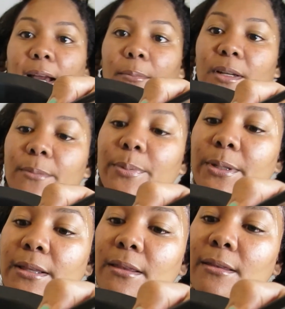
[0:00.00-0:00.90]
I'm
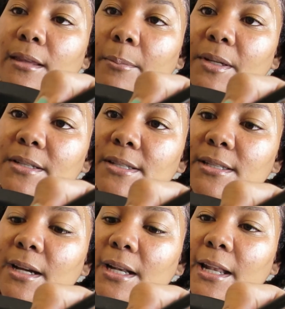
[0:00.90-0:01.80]
gonna
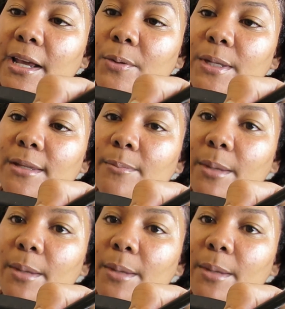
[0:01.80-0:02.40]
start like with